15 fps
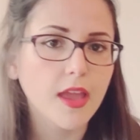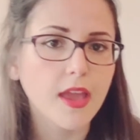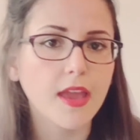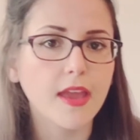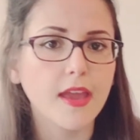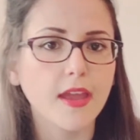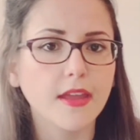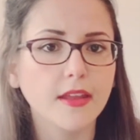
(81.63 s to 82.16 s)

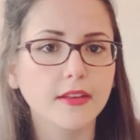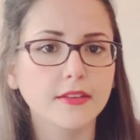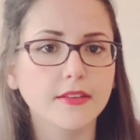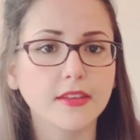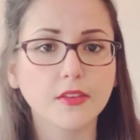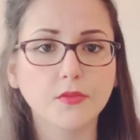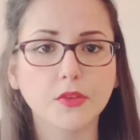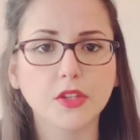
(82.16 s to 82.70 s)
and
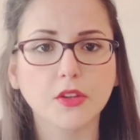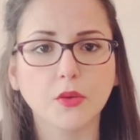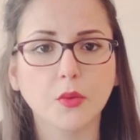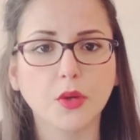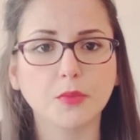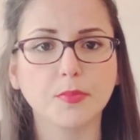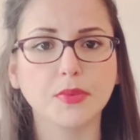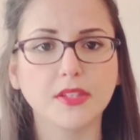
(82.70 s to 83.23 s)
this video
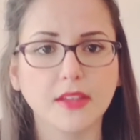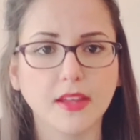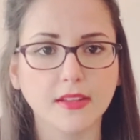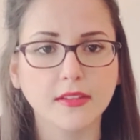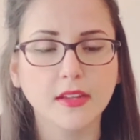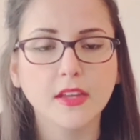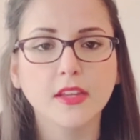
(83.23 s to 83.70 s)
won't be then